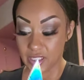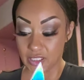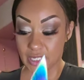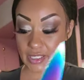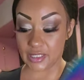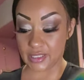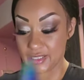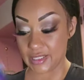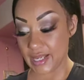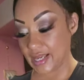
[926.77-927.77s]
So I cleaned
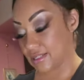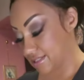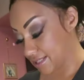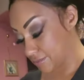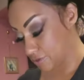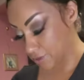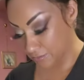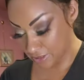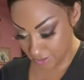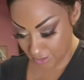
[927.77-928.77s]
it ahead of time, so I'm
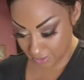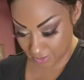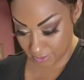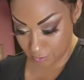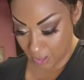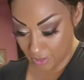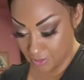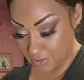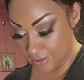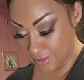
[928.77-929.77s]
going to cut this
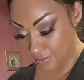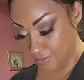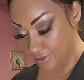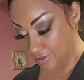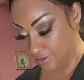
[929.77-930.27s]
broccoli down.